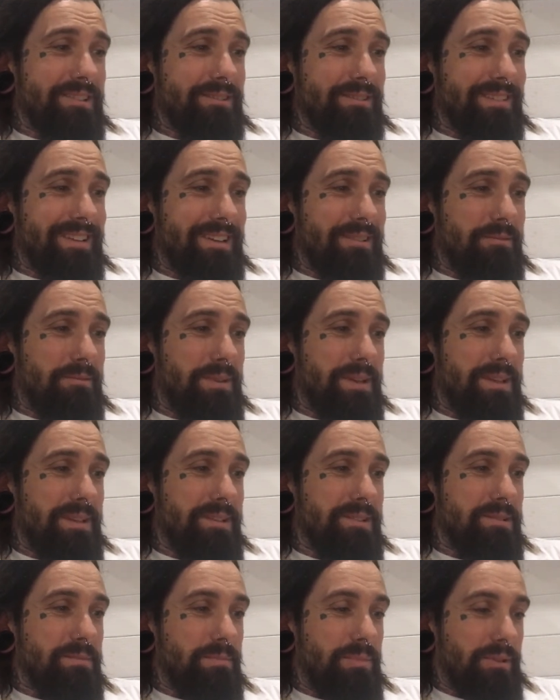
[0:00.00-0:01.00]
I don't like
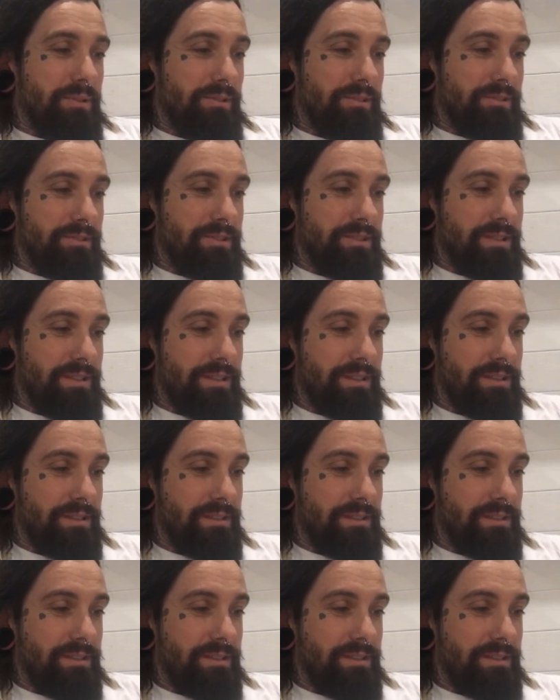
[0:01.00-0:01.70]
winter sports.